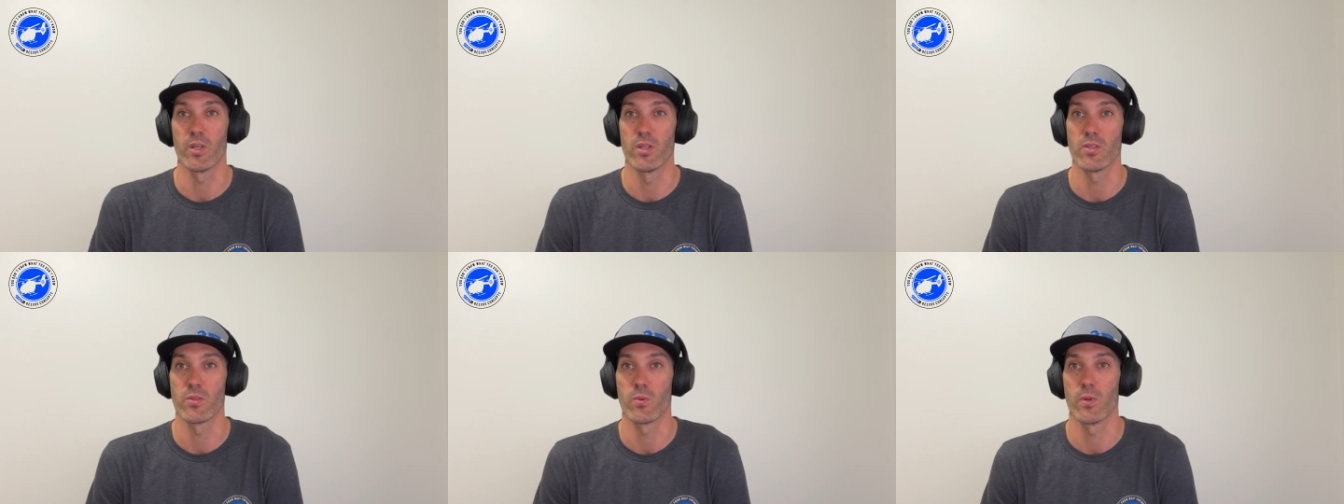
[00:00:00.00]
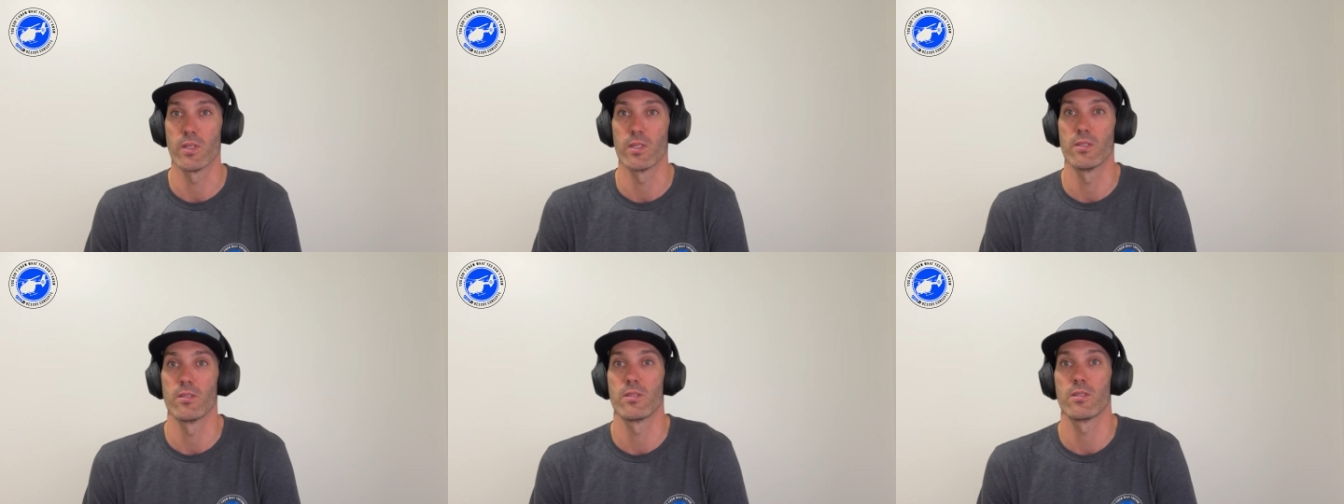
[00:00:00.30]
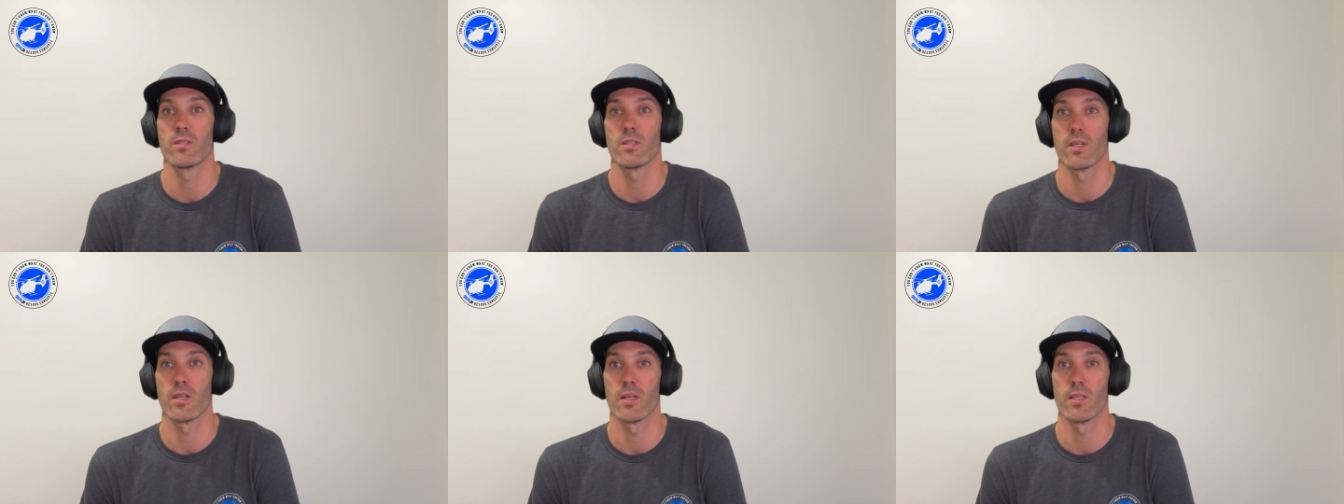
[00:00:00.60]
as well
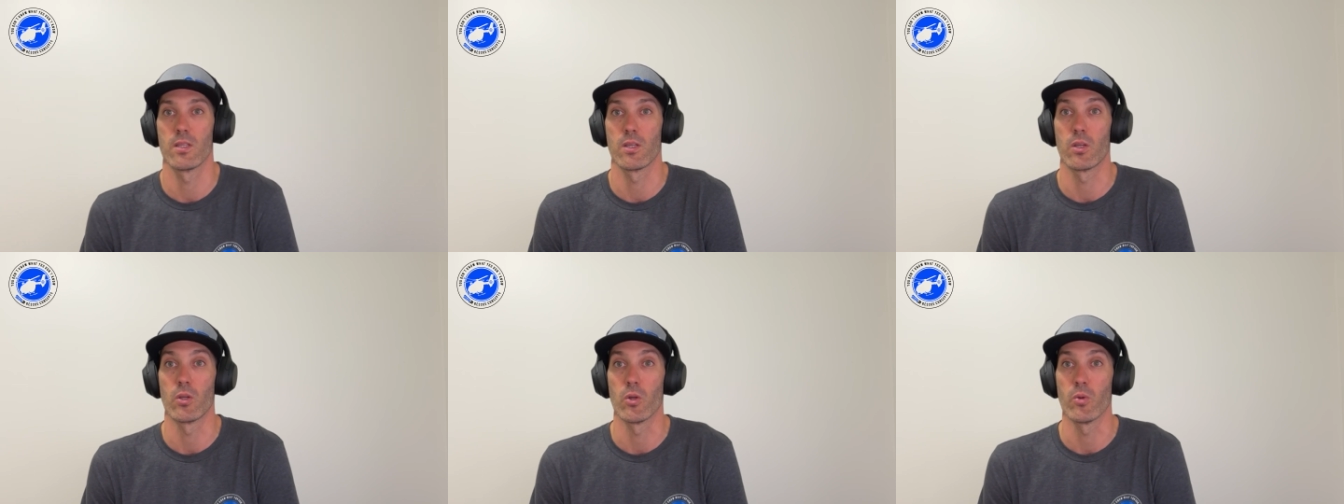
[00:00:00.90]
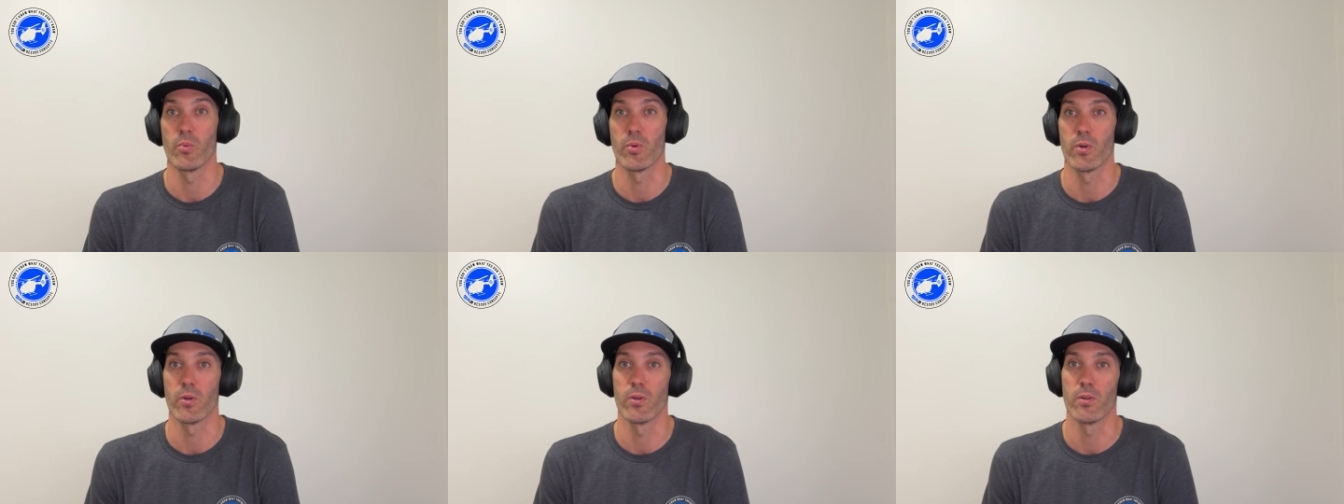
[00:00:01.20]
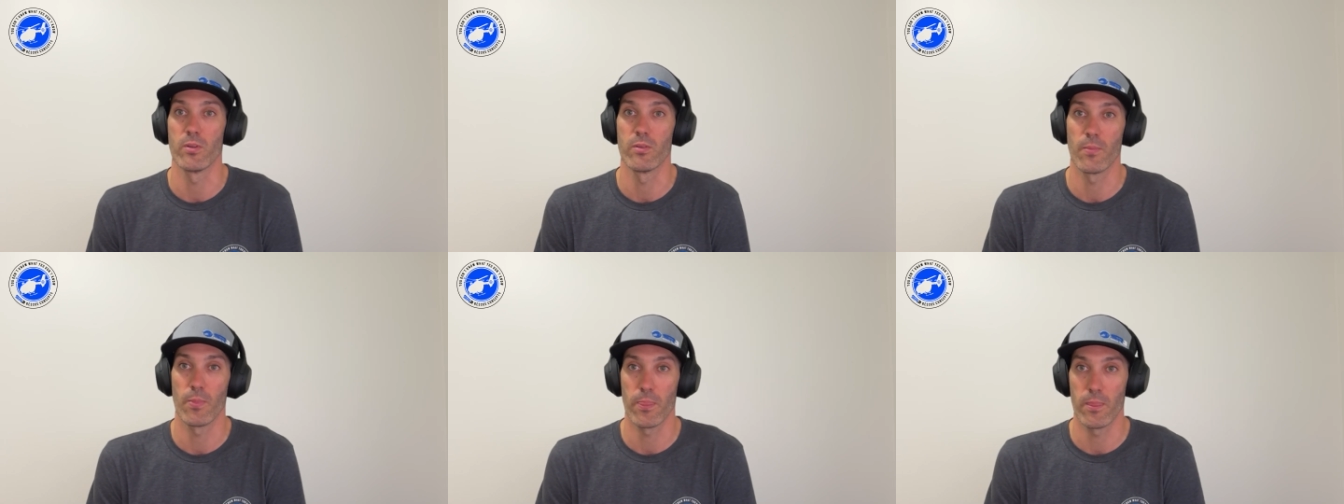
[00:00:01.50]
as the
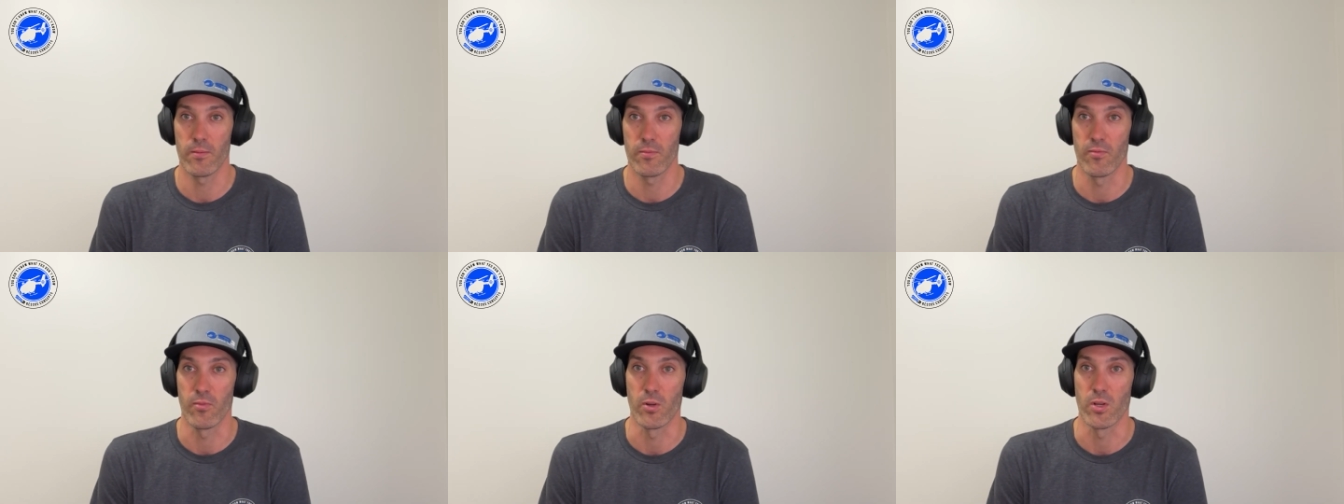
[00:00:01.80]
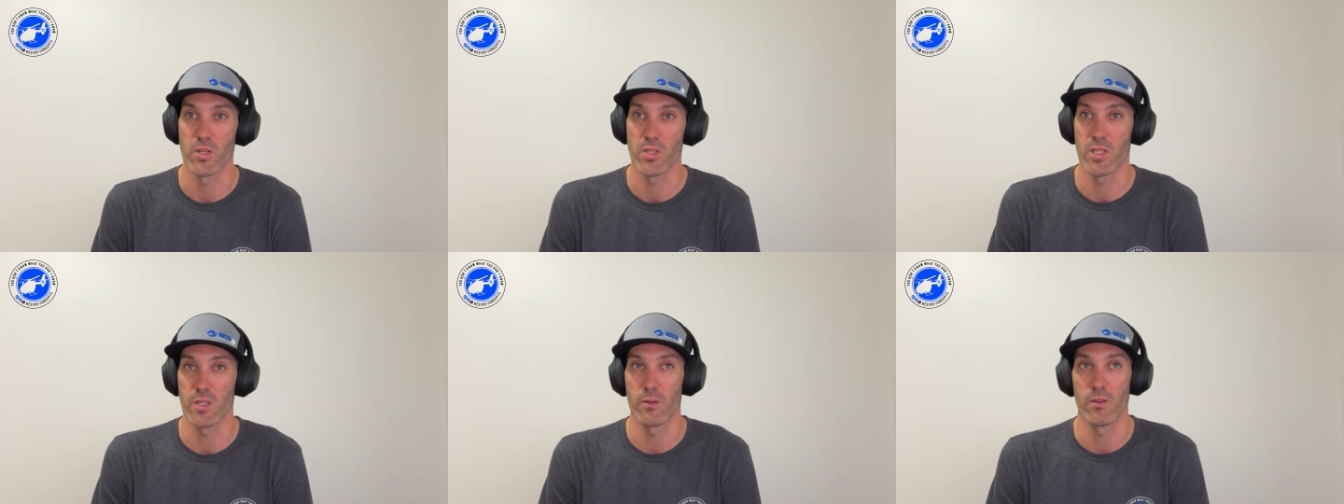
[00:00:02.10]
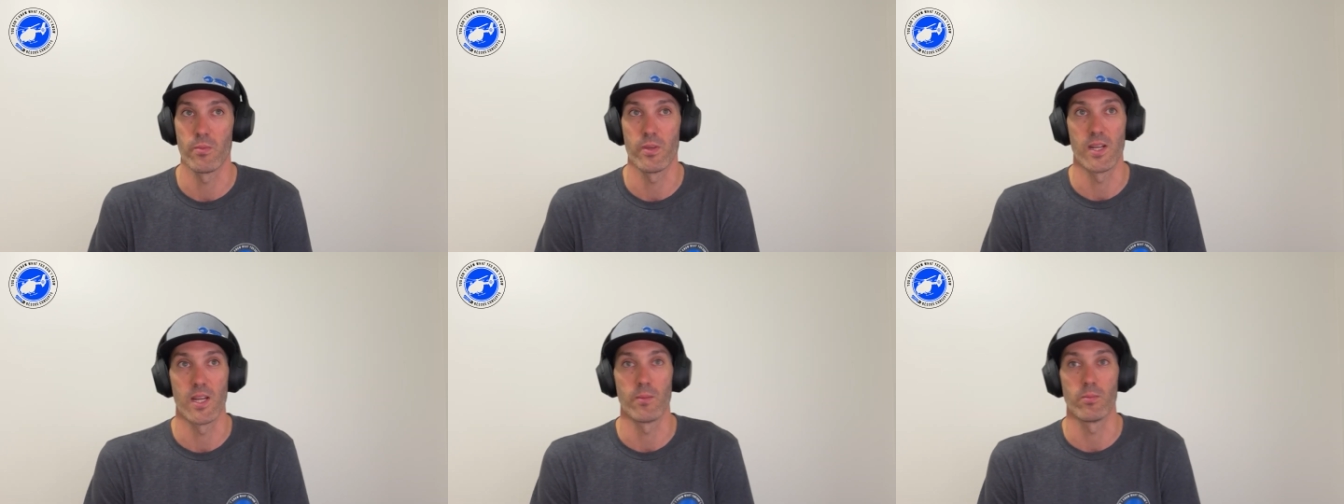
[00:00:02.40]
GoPro footage that we've
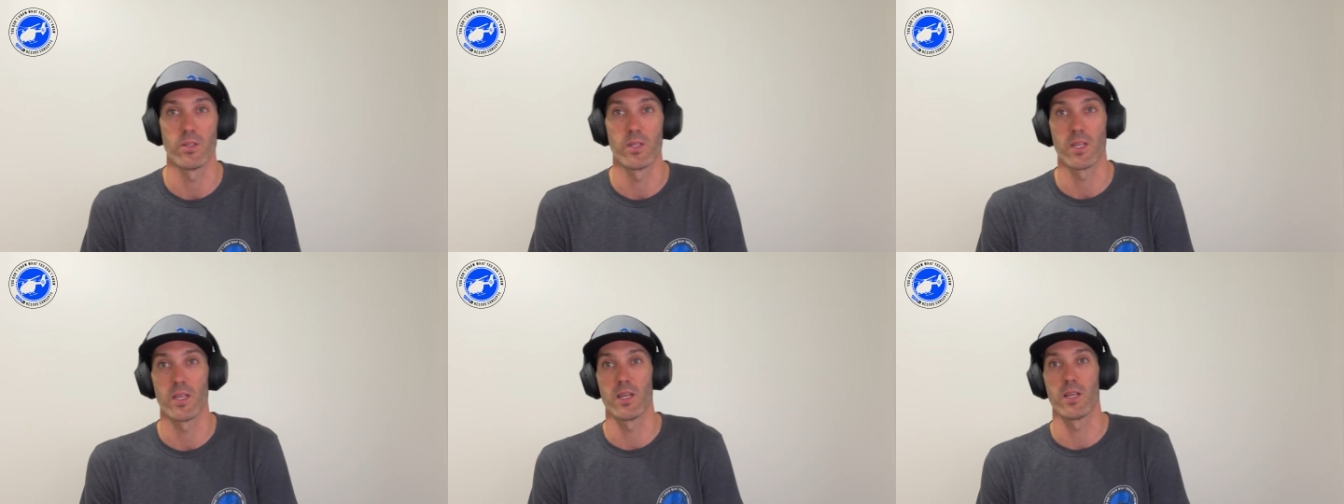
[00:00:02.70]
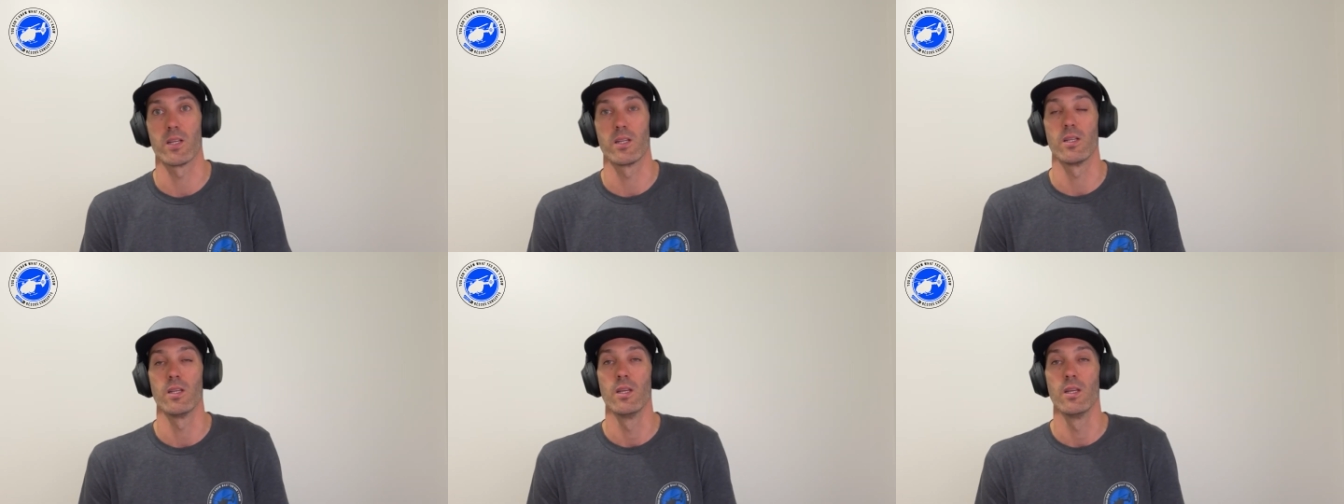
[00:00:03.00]
been able to get. And